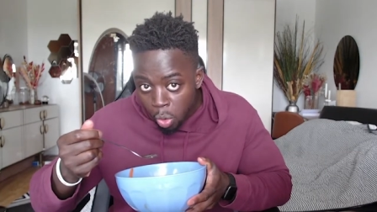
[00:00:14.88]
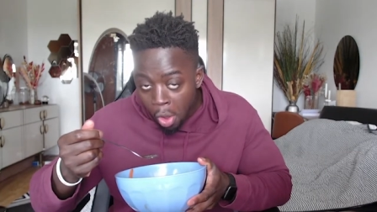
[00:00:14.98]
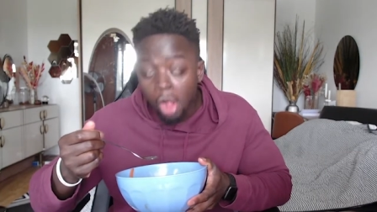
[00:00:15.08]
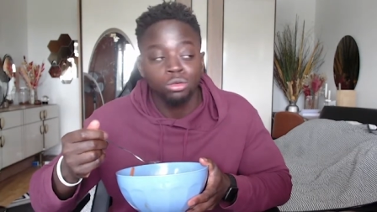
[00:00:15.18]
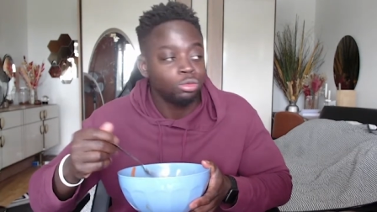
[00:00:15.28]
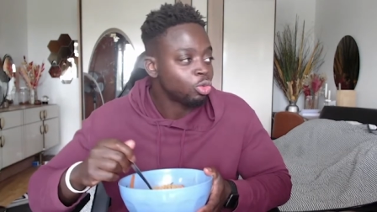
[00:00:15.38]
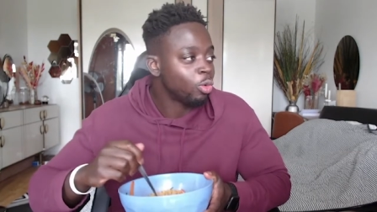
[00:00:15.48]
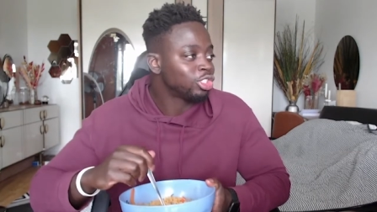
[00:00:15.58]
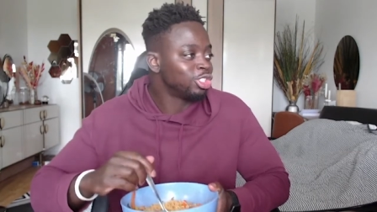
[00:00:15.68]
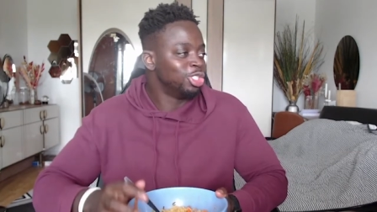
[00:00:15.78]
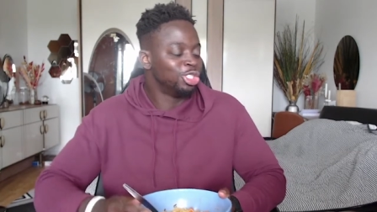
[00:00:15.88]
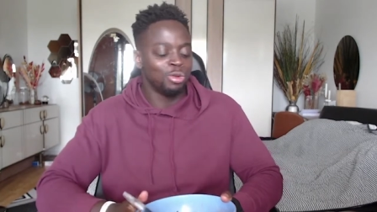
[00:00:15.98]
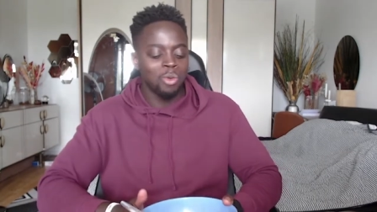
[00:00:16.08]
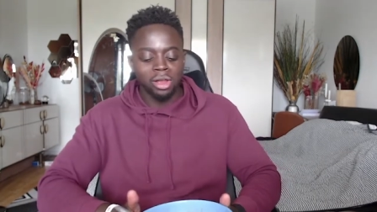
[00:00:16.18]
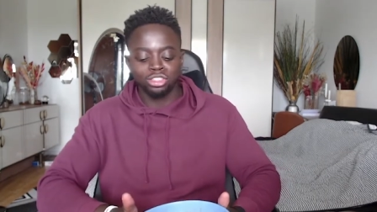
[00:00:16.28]
Oh, what's good
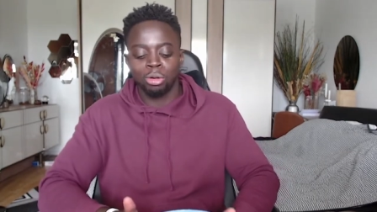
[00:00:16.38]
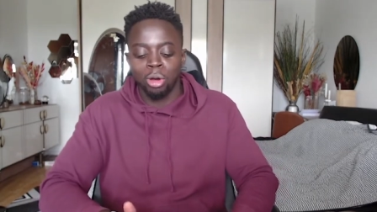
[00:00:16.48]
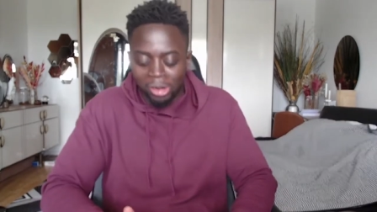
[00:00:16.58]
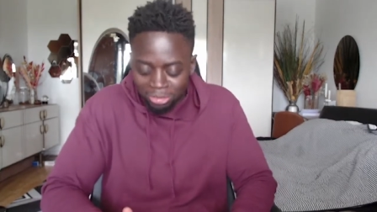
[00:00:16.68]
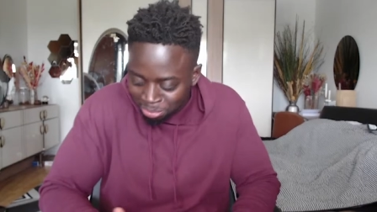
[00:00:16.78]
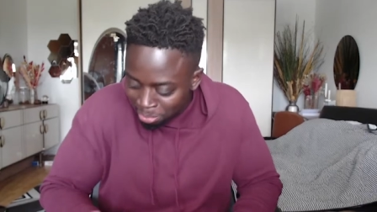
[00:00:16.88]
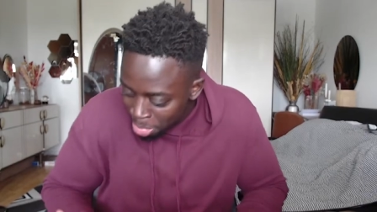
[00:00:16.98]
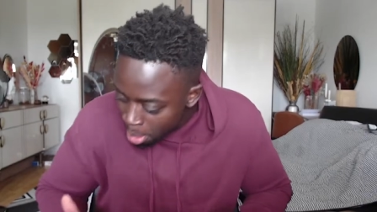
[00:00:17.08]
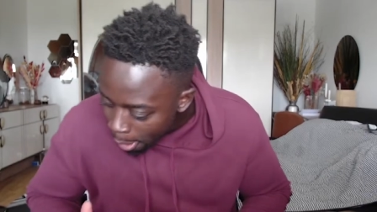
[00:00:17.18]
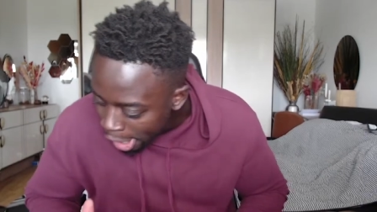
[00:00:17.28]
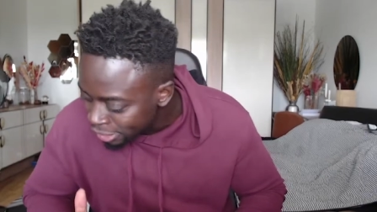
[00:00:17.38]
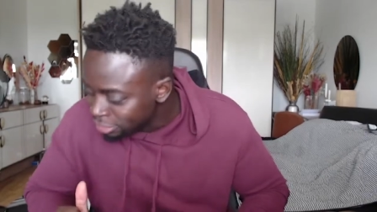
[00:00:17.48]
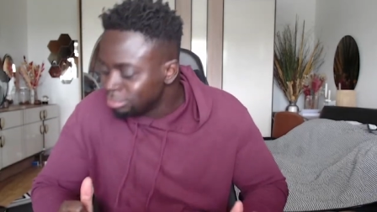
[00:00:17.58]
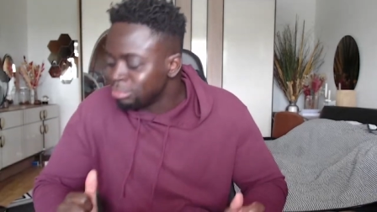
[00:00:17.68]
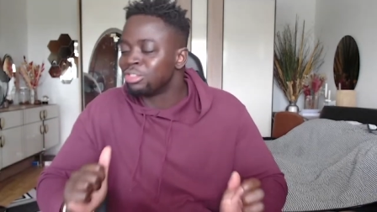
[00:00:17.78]
YouTube? It's your way.
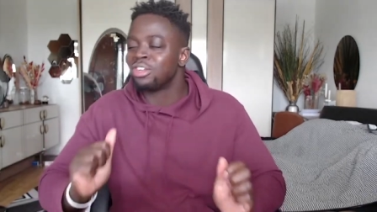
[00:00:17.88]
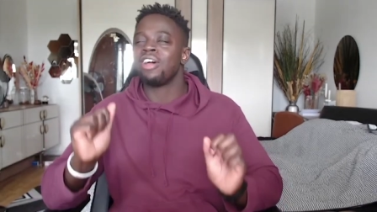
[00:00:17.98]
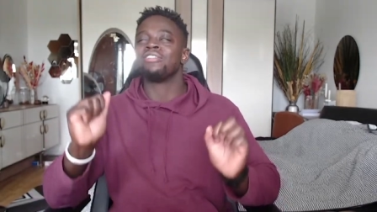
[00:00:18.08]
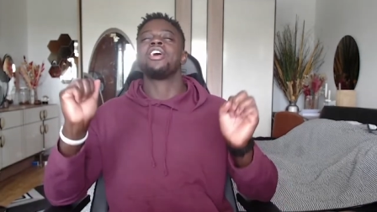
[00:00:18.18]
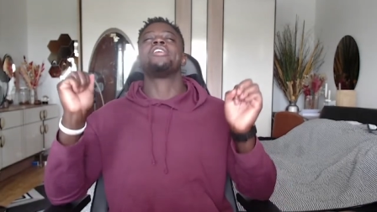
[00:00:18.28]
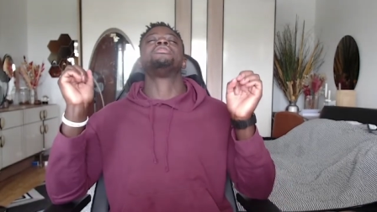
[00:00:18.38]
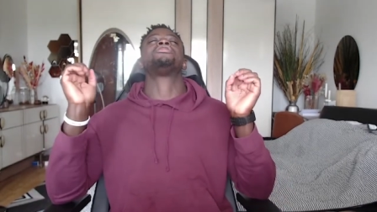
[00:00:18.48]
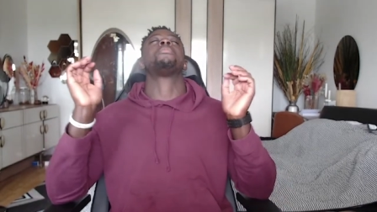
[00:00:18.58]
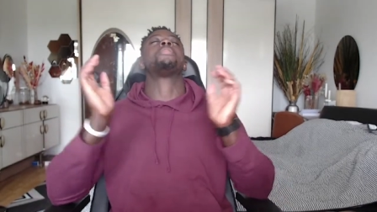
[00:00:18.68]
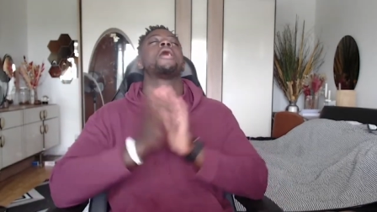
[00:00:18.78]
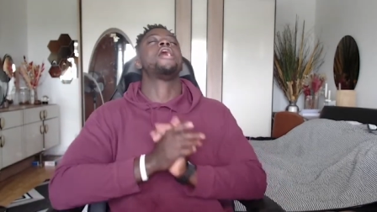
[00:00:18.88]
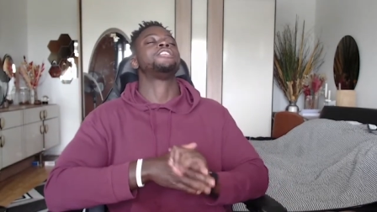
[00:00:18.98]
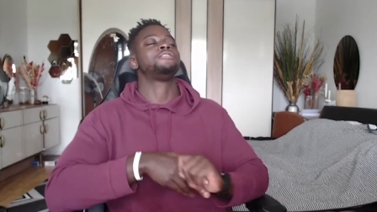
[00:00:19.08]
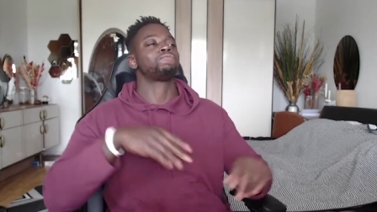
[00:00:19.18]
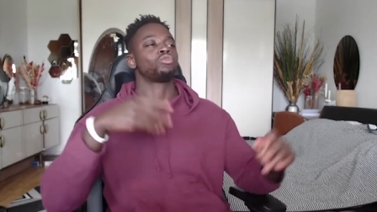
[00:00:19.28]
Musa loves
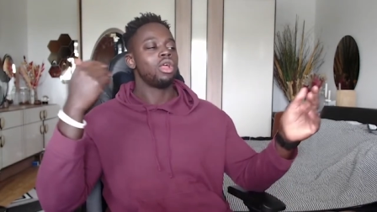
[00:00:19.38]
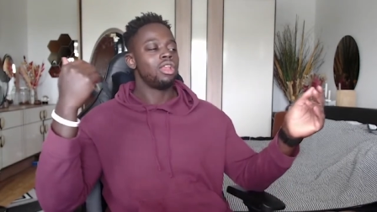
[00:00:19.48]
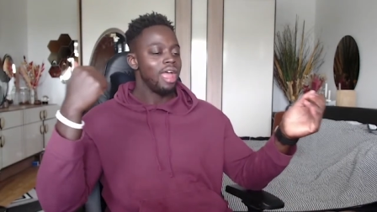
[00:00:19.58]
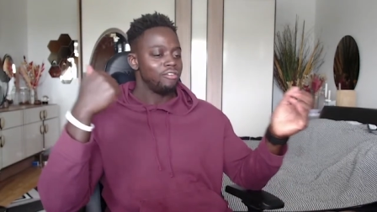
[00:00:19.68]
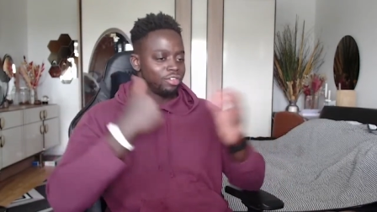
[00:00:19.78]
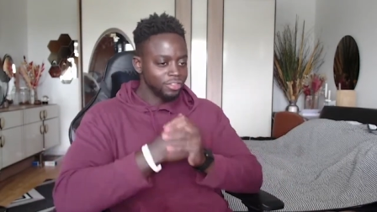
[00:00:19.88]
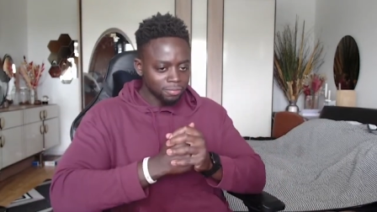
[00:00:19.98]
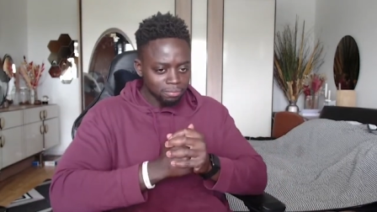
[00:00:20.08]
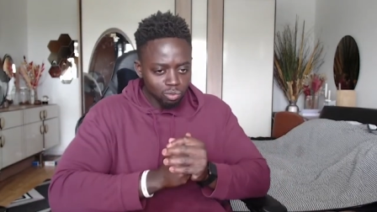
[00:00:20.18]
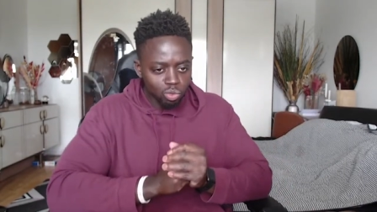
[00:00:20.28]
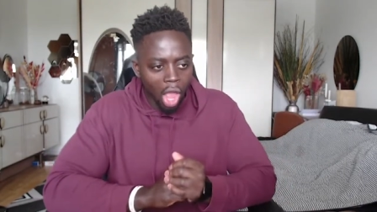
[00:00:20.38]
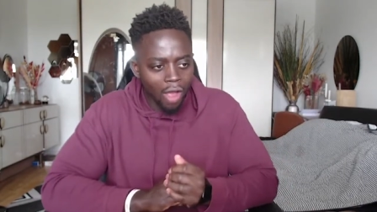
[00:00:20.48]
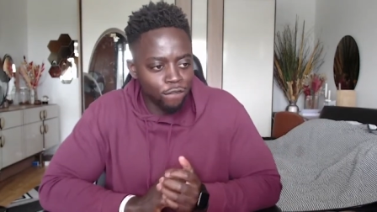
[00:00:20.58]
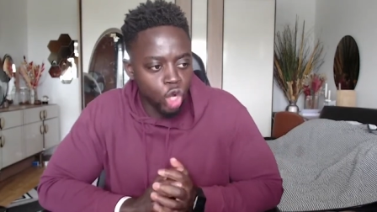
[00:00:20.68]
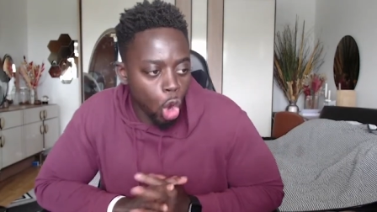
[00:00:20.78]
life,
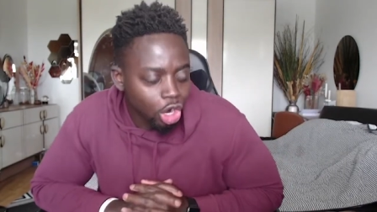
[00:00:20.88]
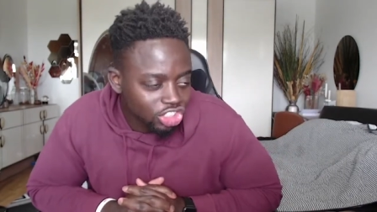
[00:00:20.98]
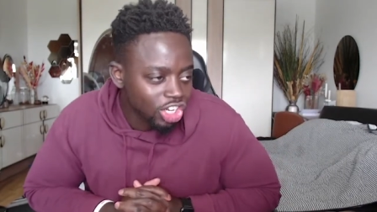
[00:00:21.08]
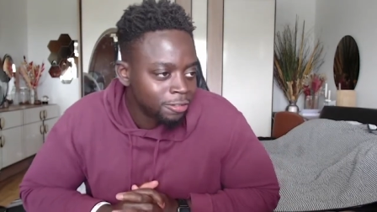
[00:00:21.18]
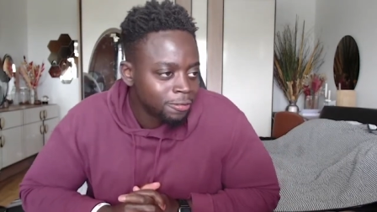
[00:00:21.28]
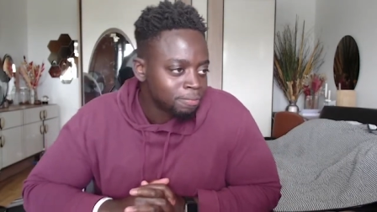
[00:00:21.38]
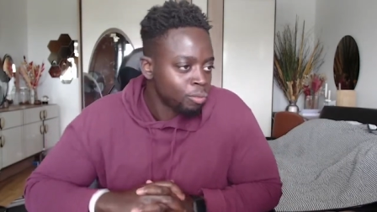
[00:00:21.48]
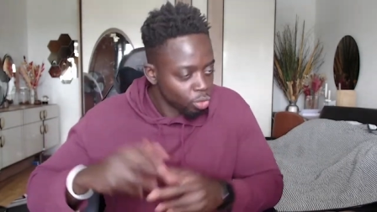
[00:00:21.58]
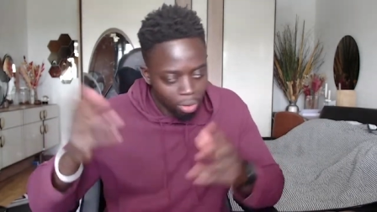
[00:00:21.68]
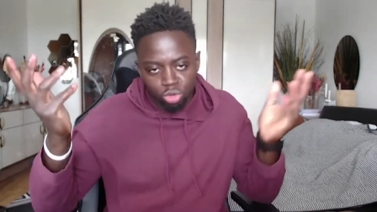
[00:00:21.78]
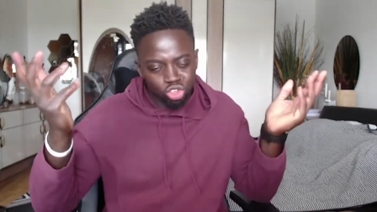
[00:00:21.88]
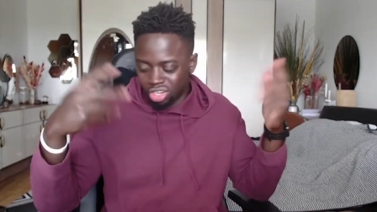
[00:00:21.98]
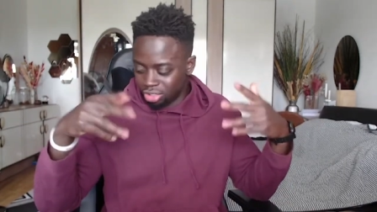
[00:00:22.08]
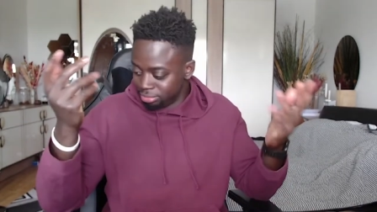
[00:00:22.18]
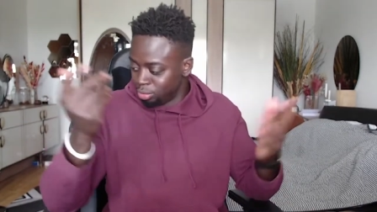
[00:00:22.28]
blogs, Musa,
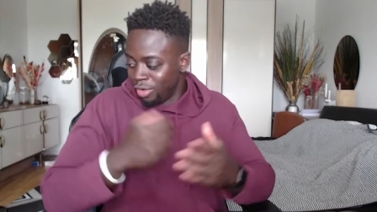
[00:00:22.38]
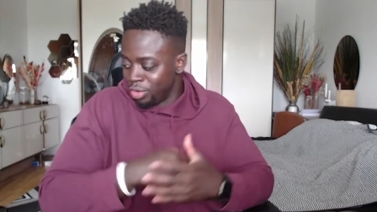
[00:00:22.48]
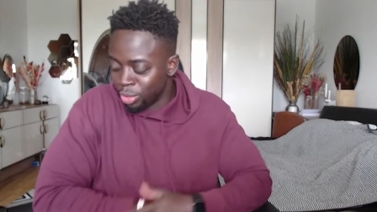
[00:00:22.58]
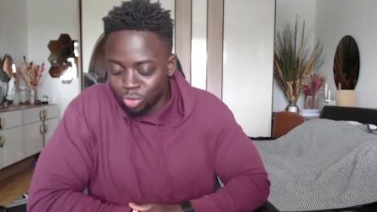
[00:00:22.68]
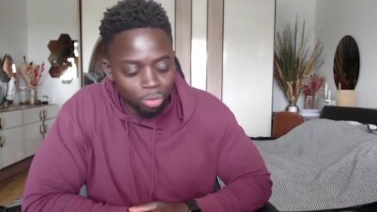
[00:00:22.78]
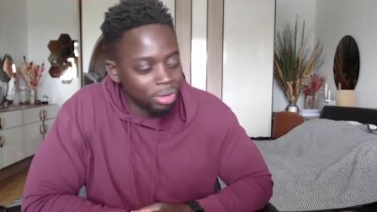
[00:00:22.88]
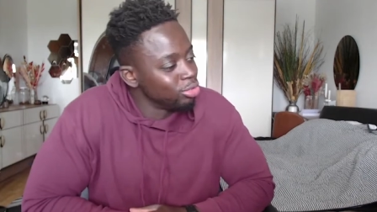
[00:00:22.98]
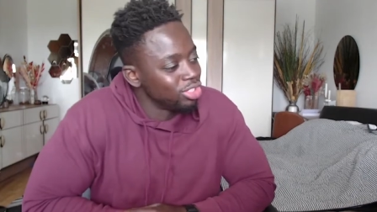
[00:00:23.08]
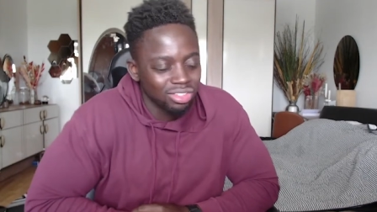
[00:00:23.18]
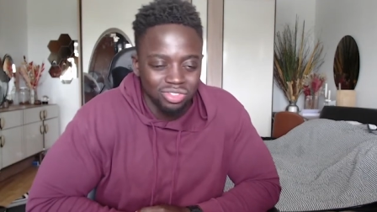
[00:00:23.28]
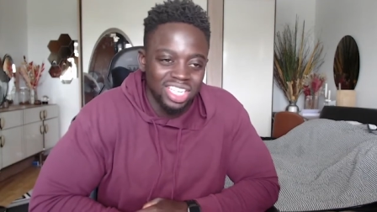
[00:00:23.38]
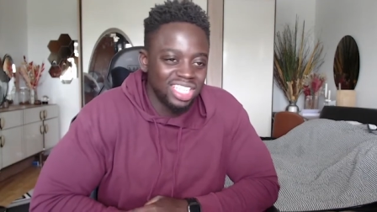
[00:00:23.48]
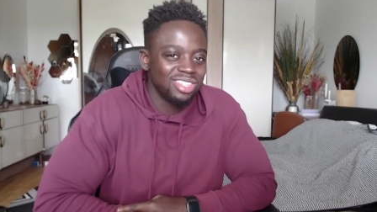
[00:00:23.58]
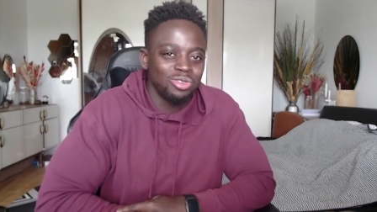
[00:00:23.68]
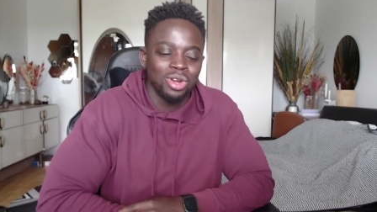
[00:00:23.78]
whatever you want to call me, Musa Loves Fitness,
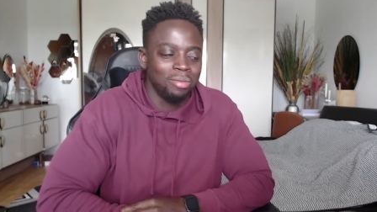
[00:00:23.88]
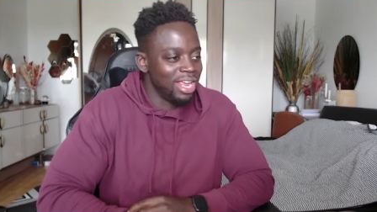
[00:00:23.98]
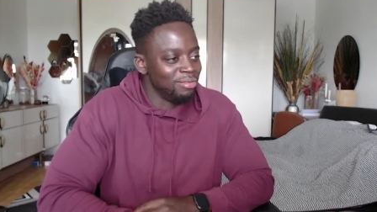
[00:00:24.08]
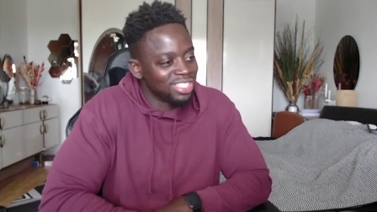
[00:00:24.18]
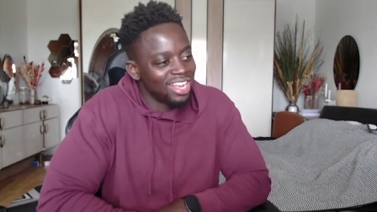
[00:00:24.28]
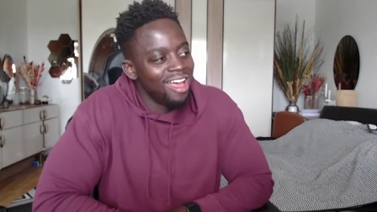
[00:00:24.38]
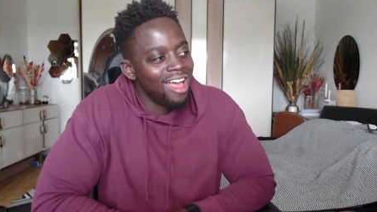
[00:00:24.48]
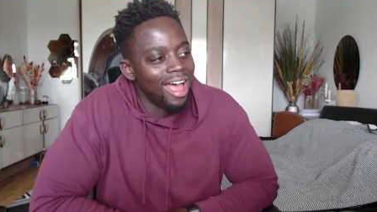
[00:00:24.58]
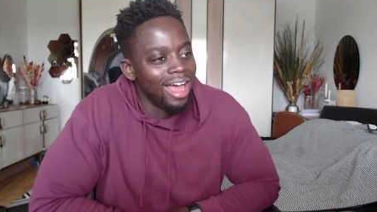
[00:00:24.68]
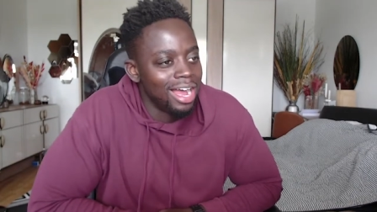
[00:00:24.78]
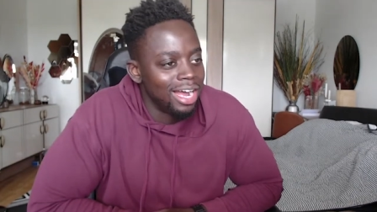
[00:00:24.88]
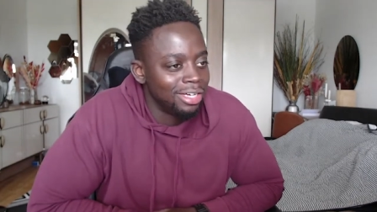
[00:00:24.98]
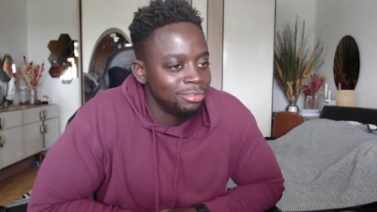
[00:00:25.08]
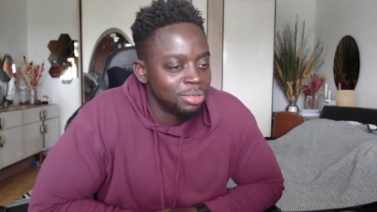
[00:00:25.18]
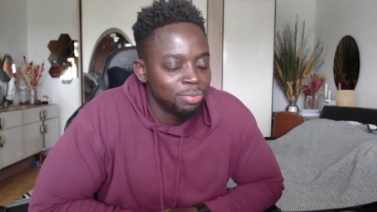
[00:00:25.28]
all them names.
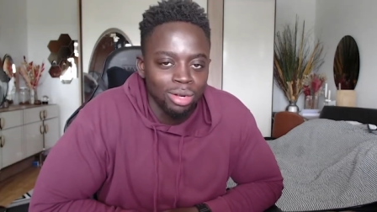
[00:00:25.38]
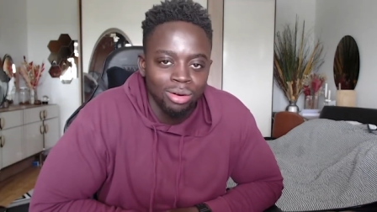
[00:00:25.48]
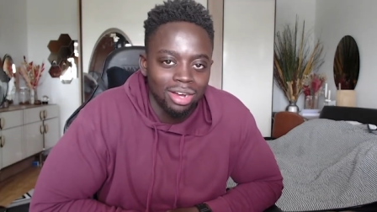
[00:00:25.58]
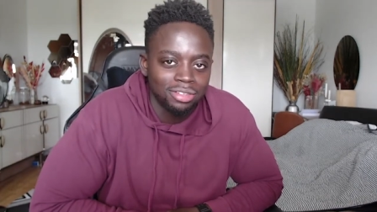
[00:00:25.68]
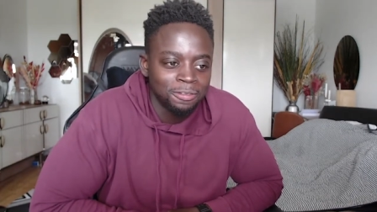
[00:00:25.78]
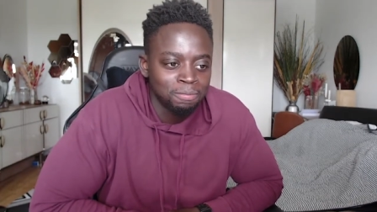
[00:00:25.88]
Um, it's been a while